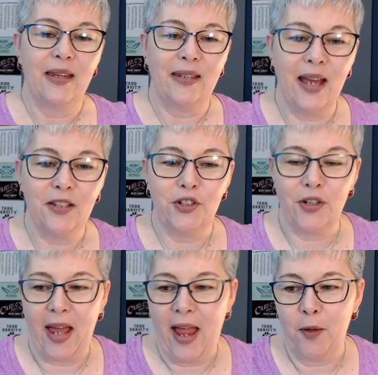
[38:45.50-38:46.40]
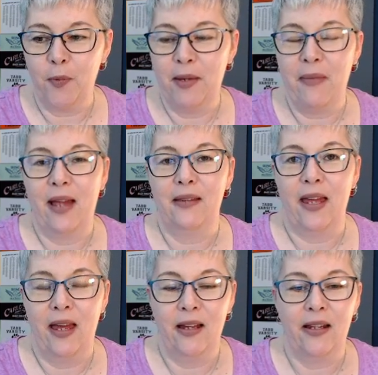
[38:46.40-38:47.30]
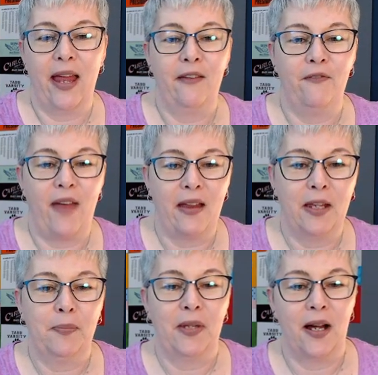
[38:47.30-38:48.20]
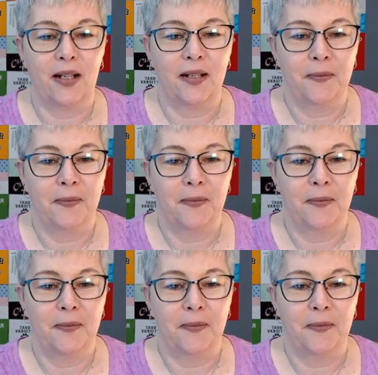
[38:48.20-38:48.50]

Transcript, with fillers: Yesterday we made the hill and valley block.